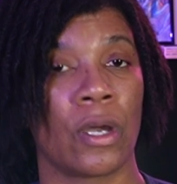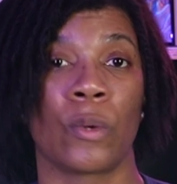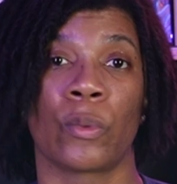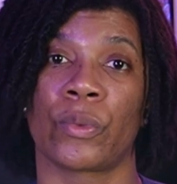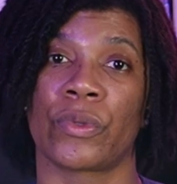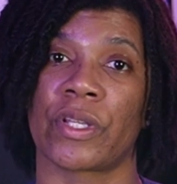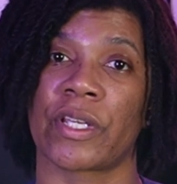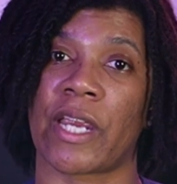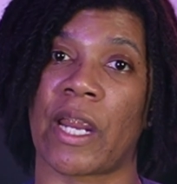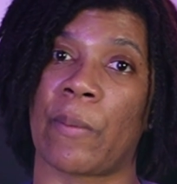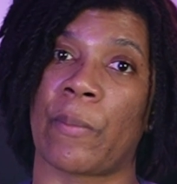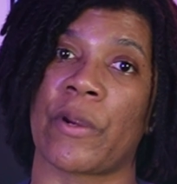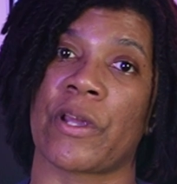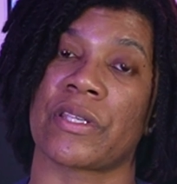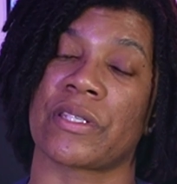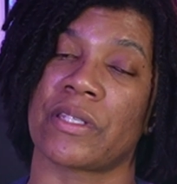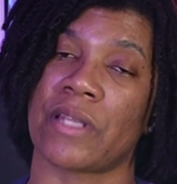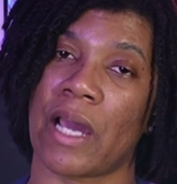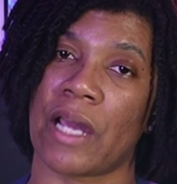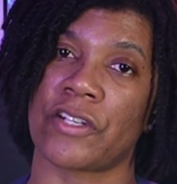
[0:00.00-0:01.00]
When the camera
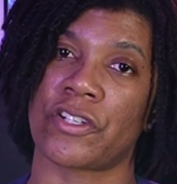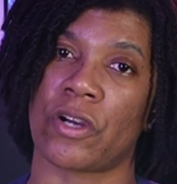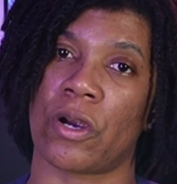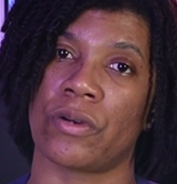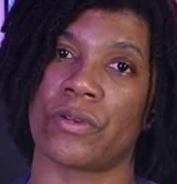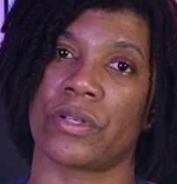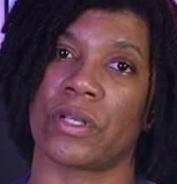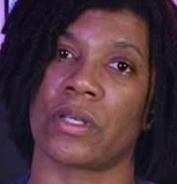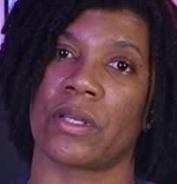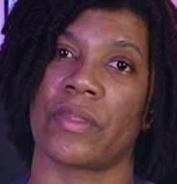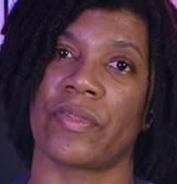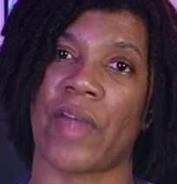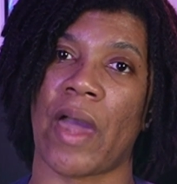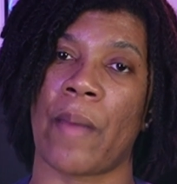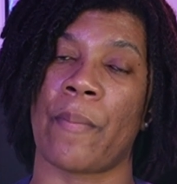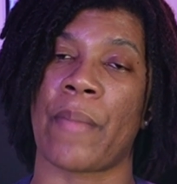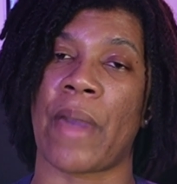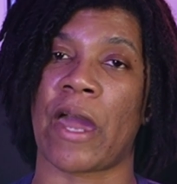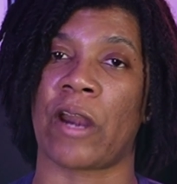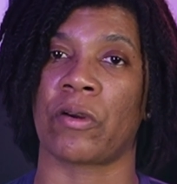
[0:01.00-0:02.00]
is not charging,
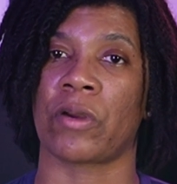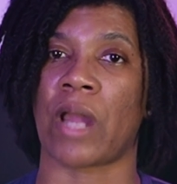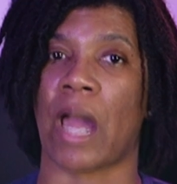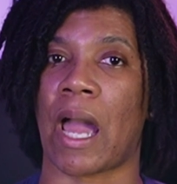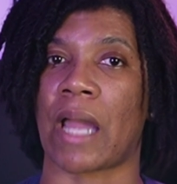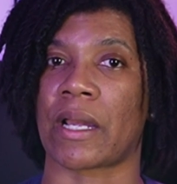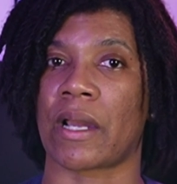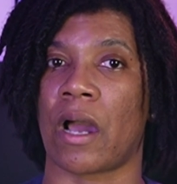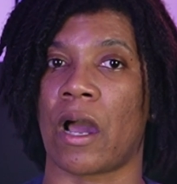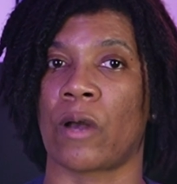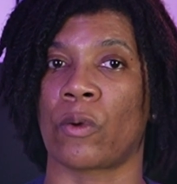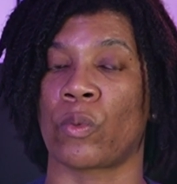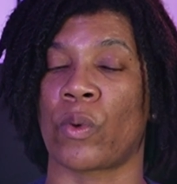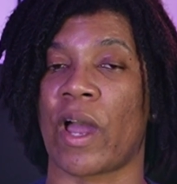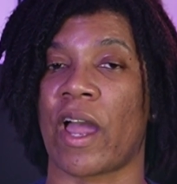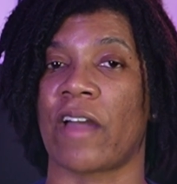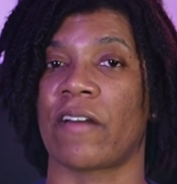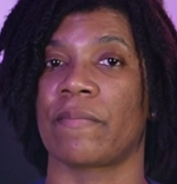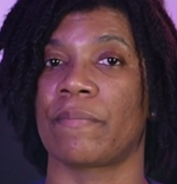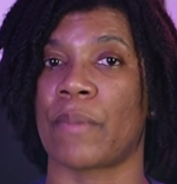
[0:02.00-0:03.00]
that battery icon will
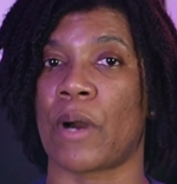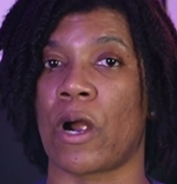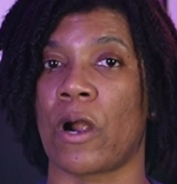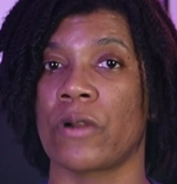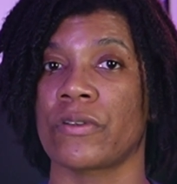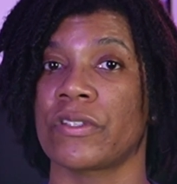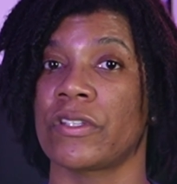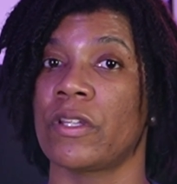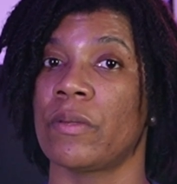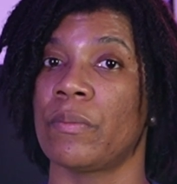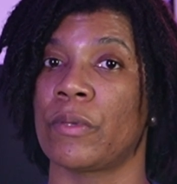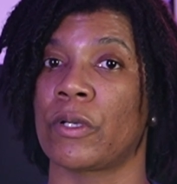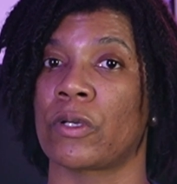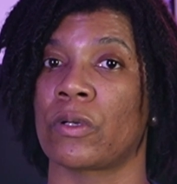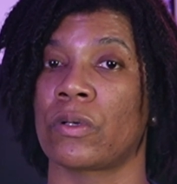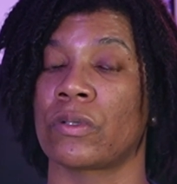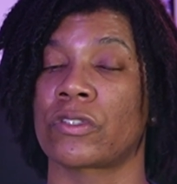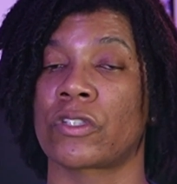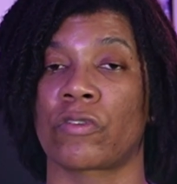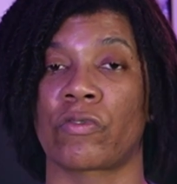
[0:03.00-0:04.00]
have bars in the
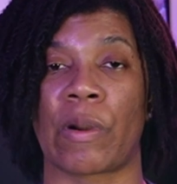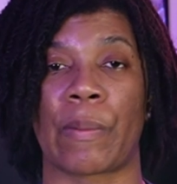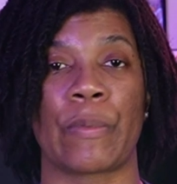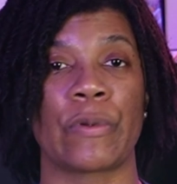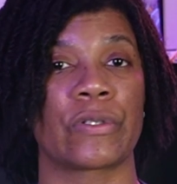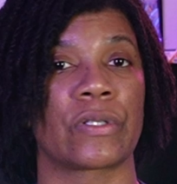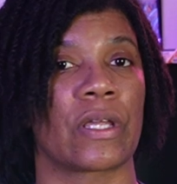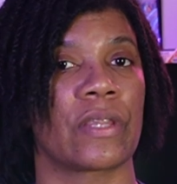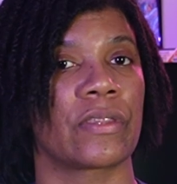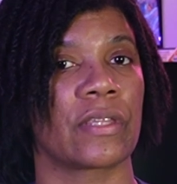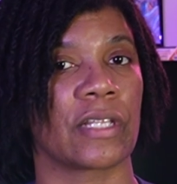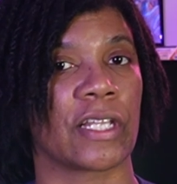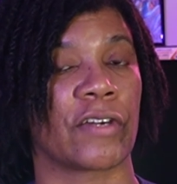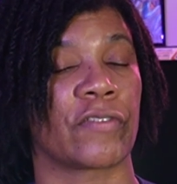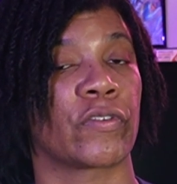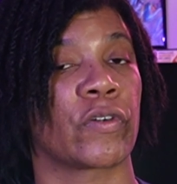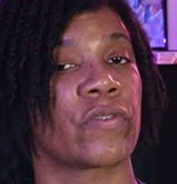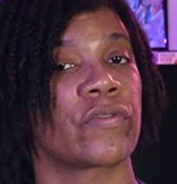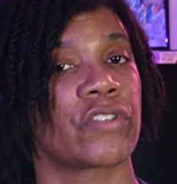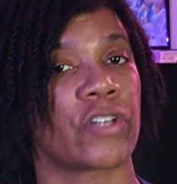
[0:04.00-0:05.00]
middle to represent the
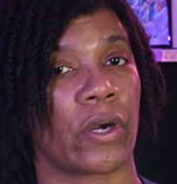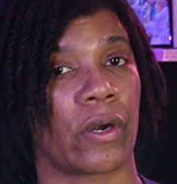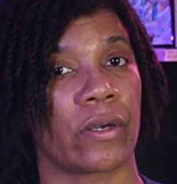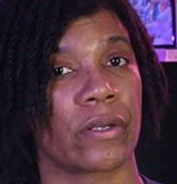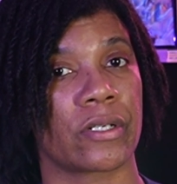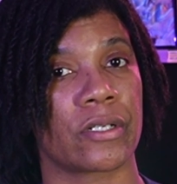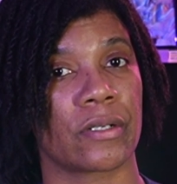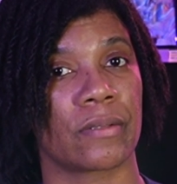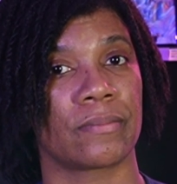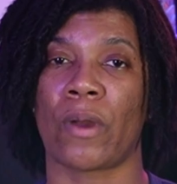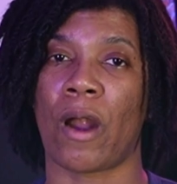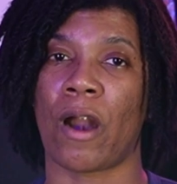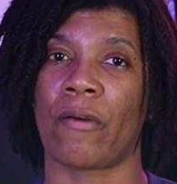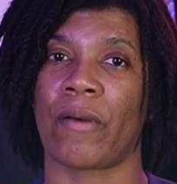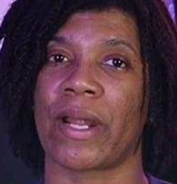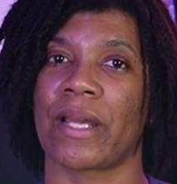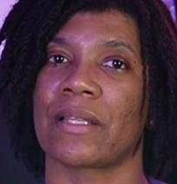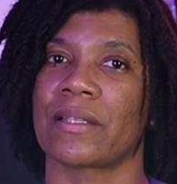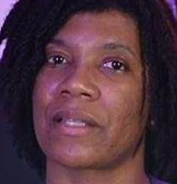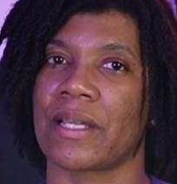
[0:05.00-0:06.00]
level of charge.
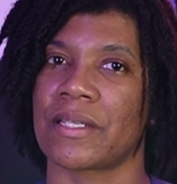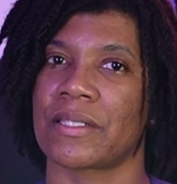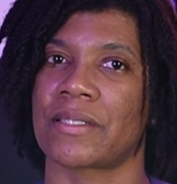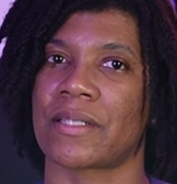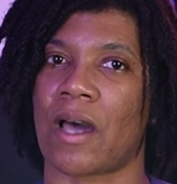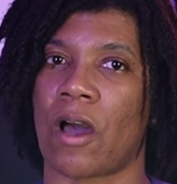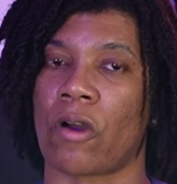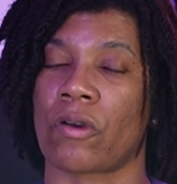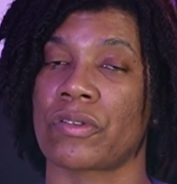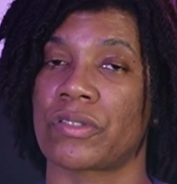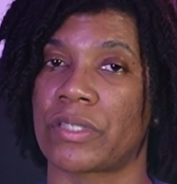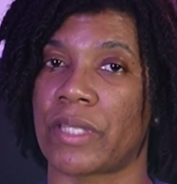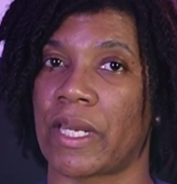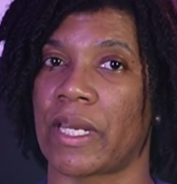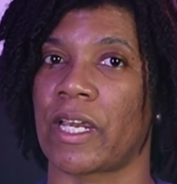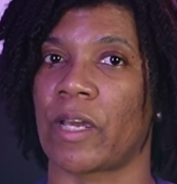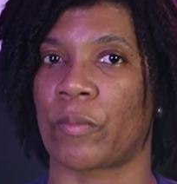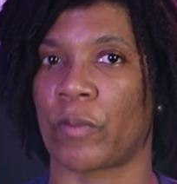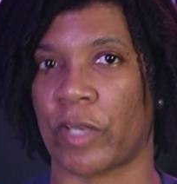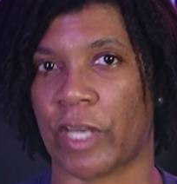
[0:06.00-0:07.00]
Alright, let's talk setting
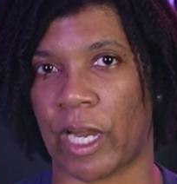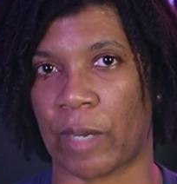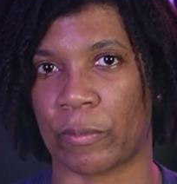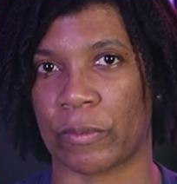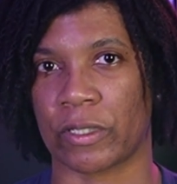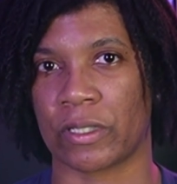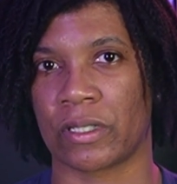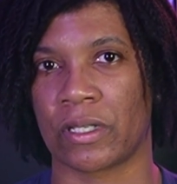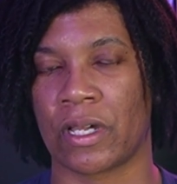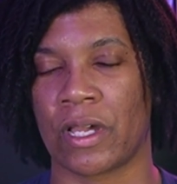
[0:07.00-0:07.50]
up your camera.